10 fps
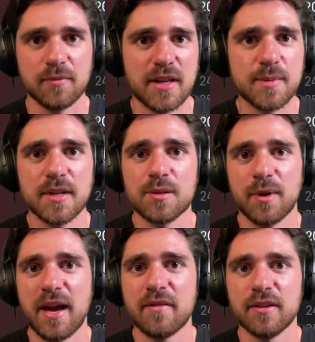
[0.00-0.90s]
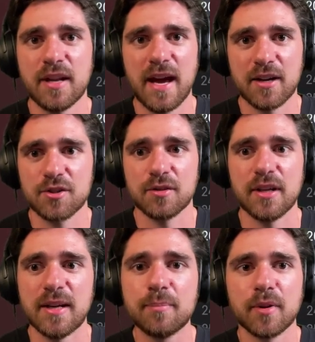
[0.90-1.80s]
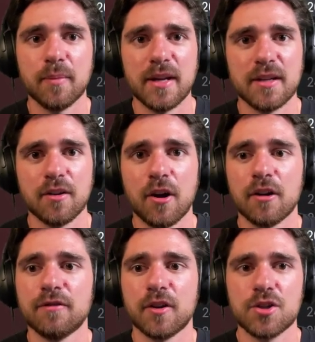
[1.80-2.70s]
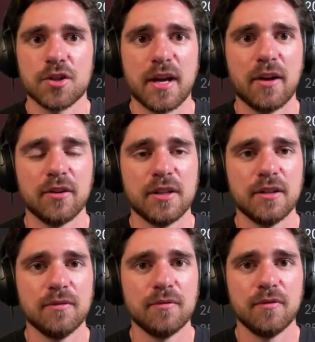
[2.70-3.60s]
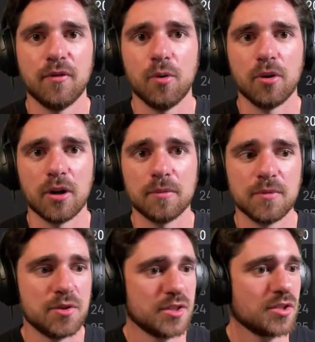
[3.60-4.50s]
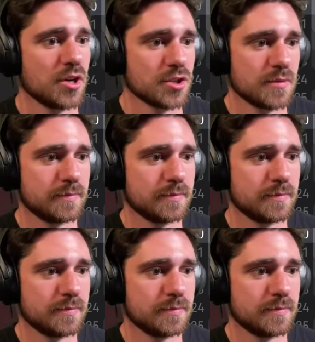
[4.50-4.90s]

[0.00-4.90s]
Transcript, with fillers: That's because we haven't actually implemented our functionality for using search.